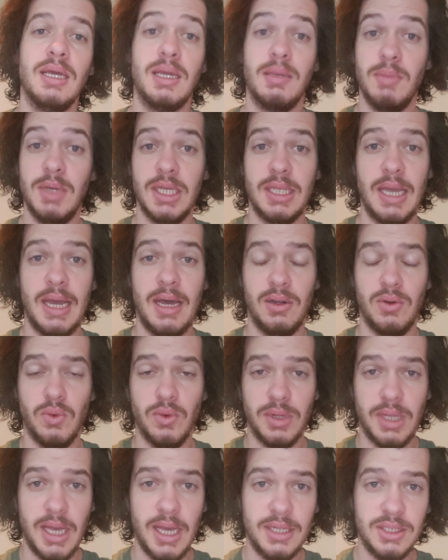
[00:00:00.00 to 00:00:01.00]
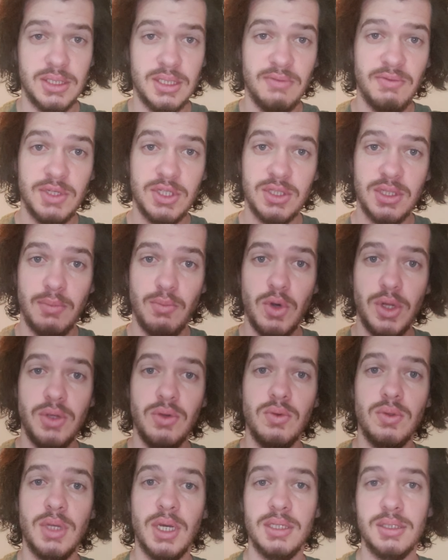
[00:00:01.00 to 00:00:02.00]
It can be a noun or an adjective. It's someone
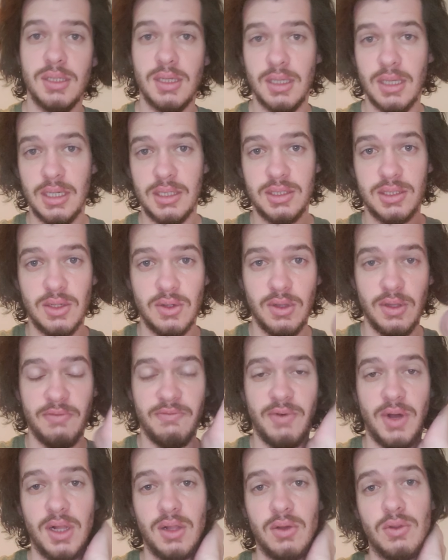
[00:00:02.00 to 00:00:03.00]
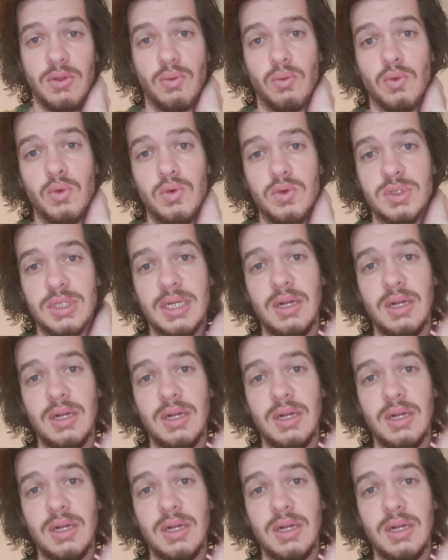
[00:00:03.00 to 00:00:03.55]
who doesn't necessarily follow the rules.